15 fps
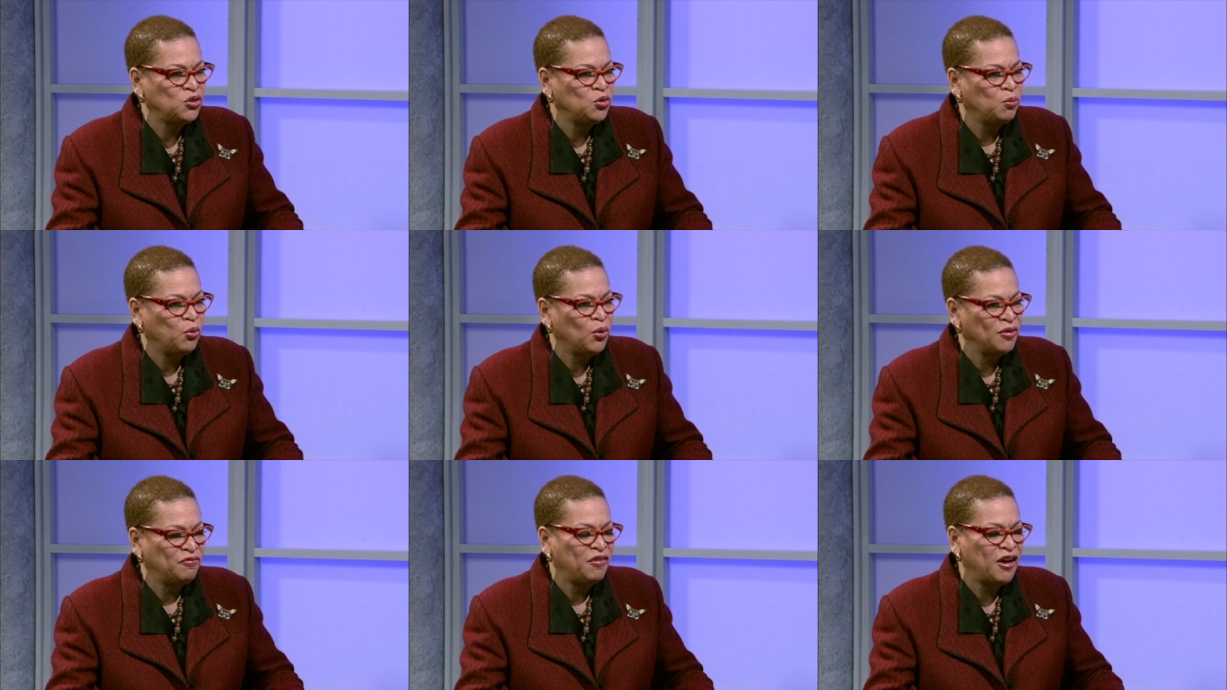Yeah.
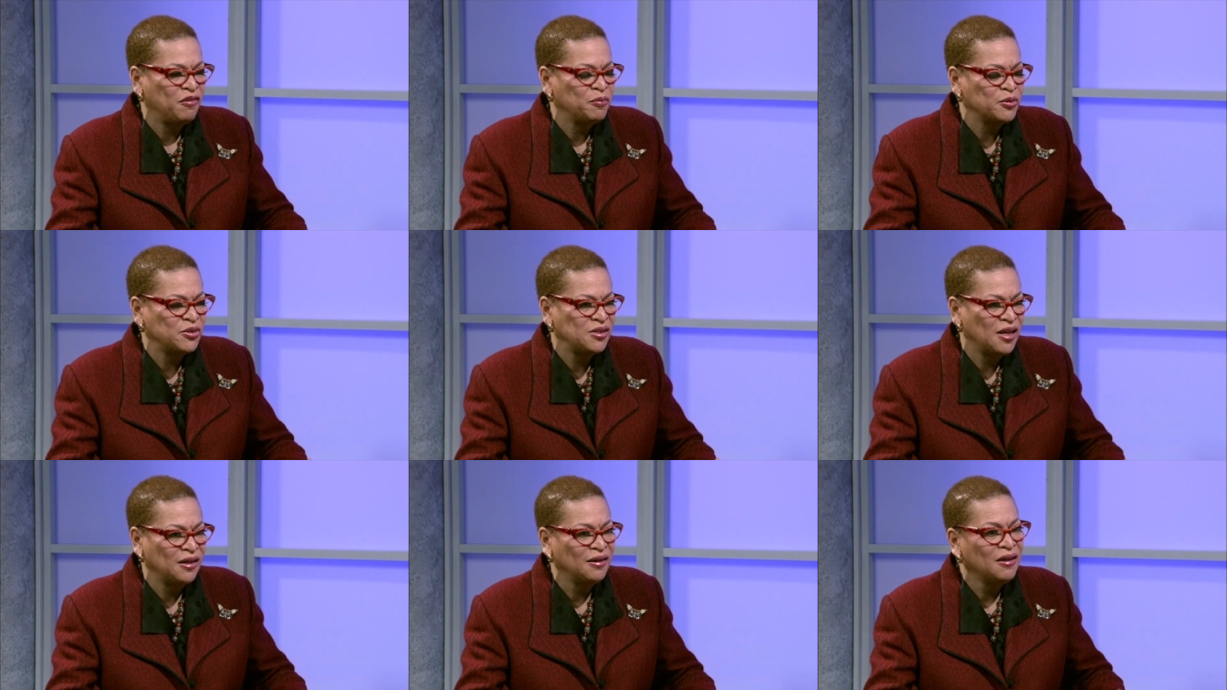
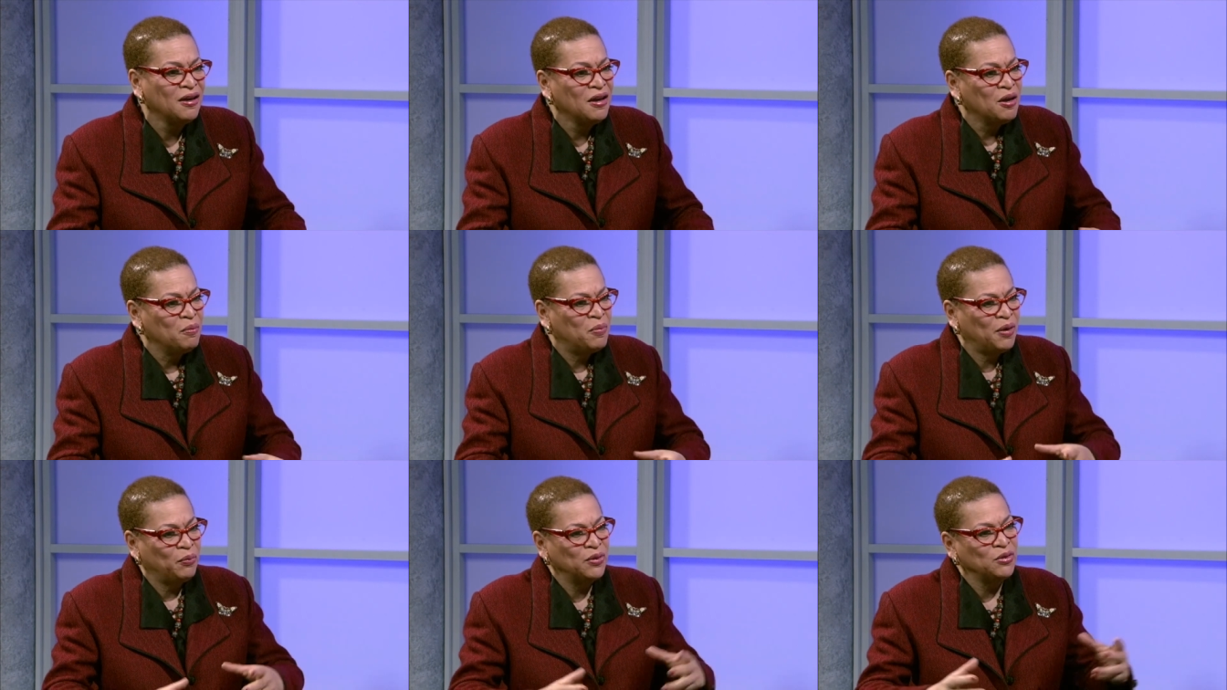
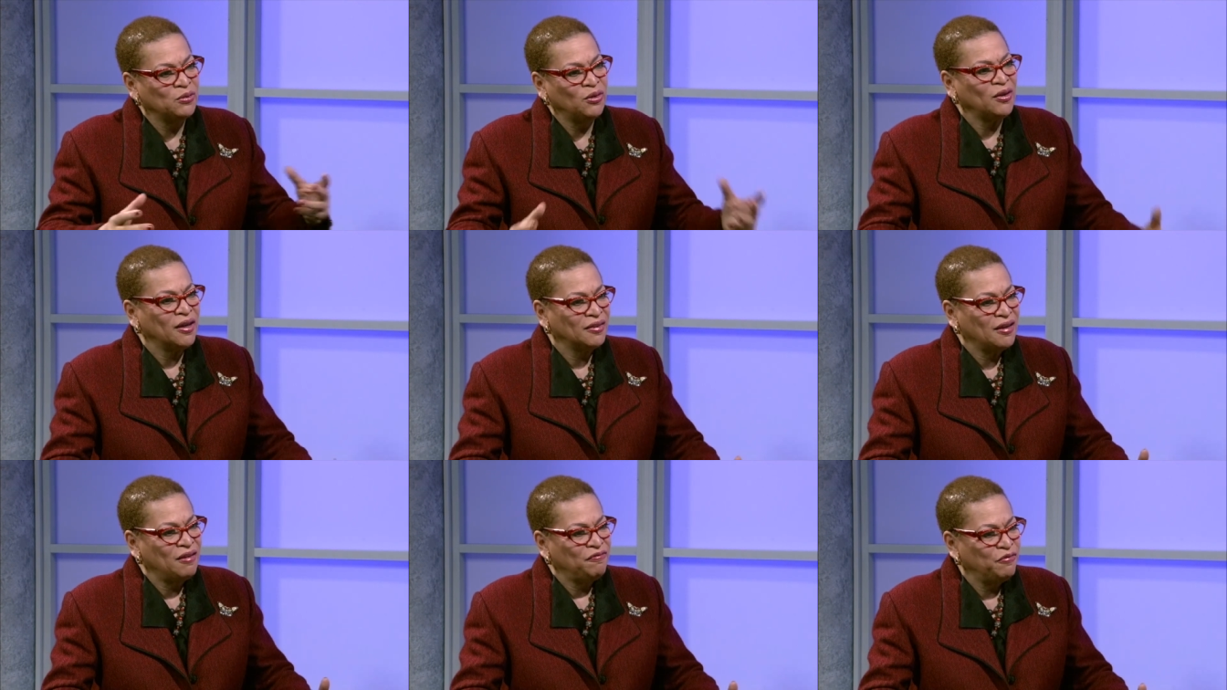Mm-hmm. But when you look
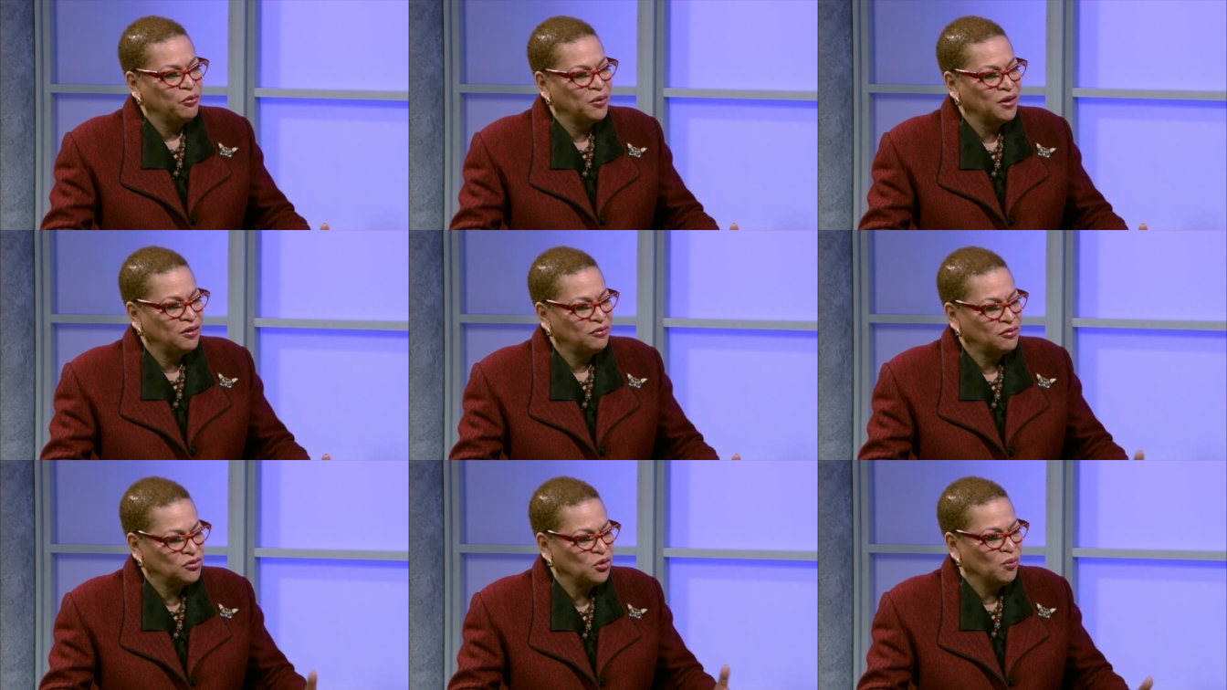at that
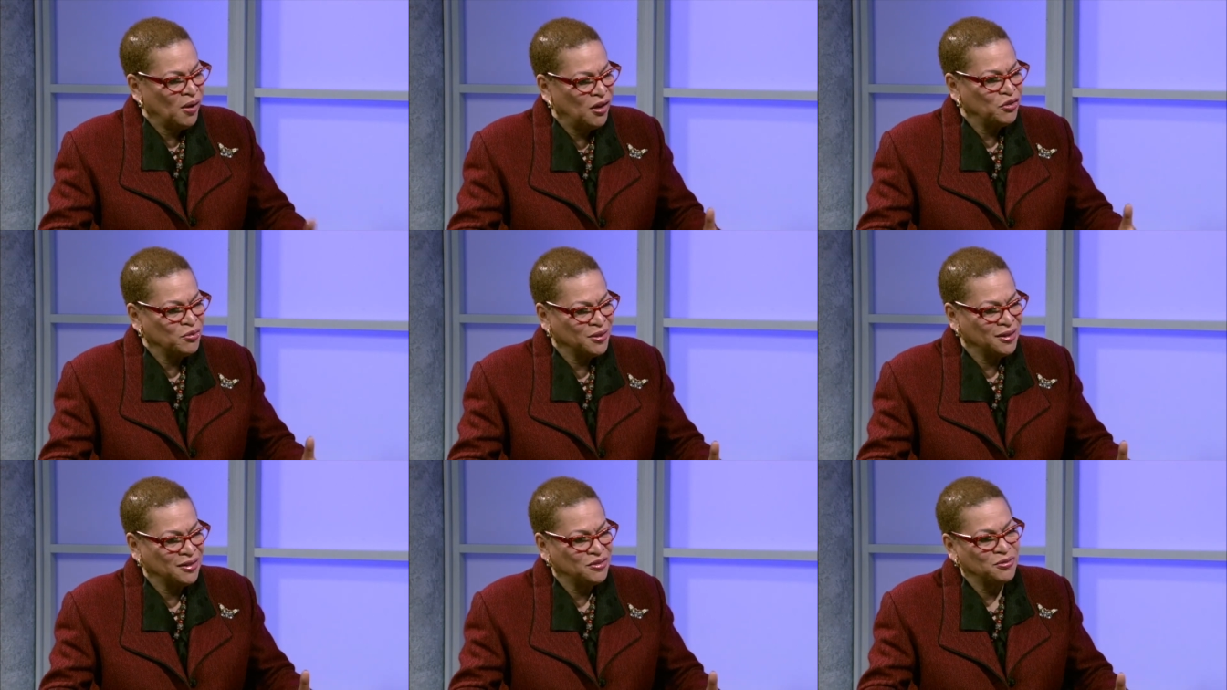
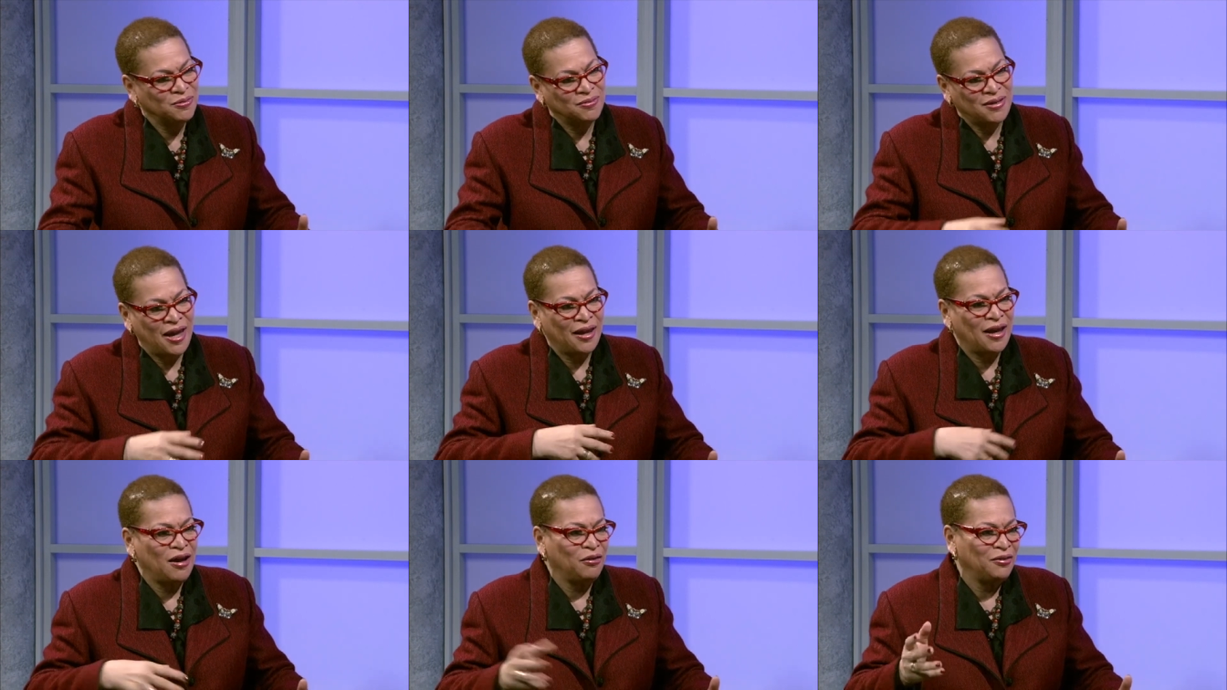4,200 and you
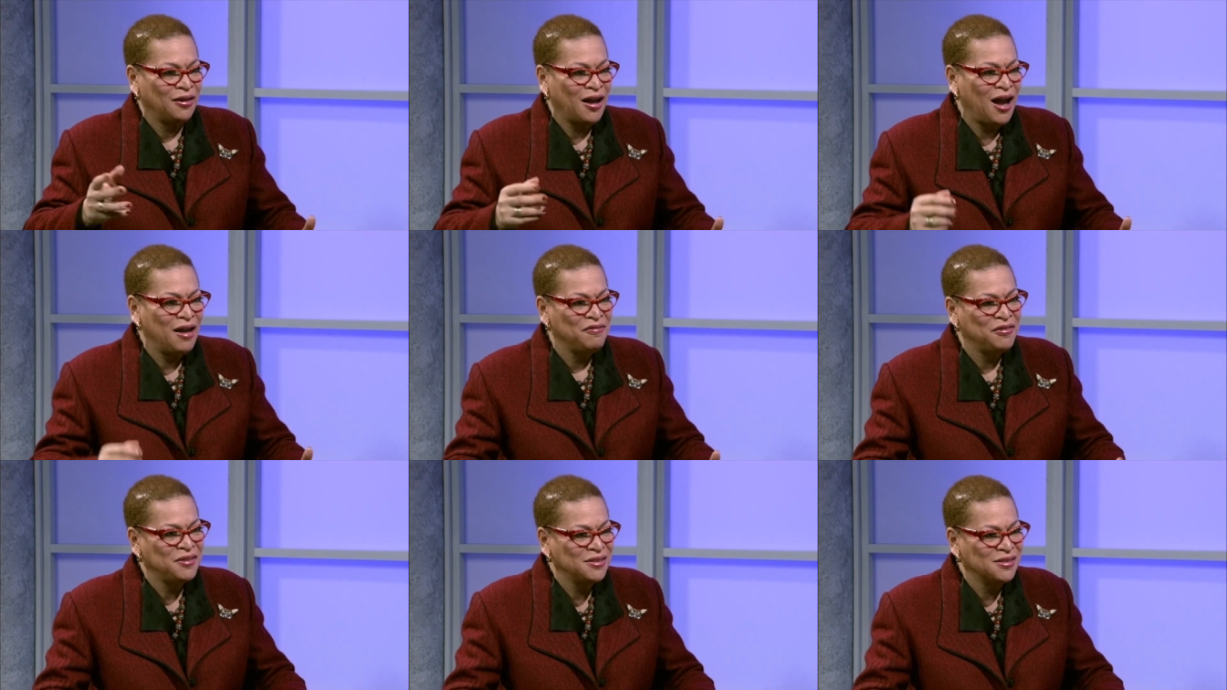take out the
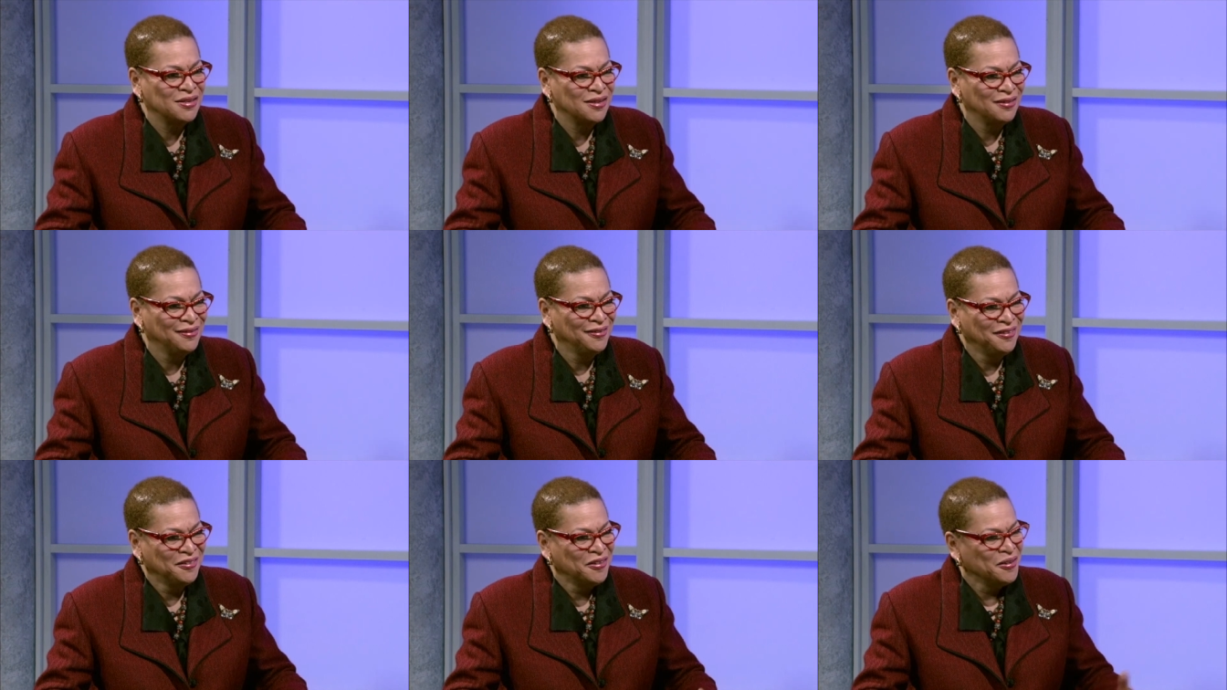Ivies and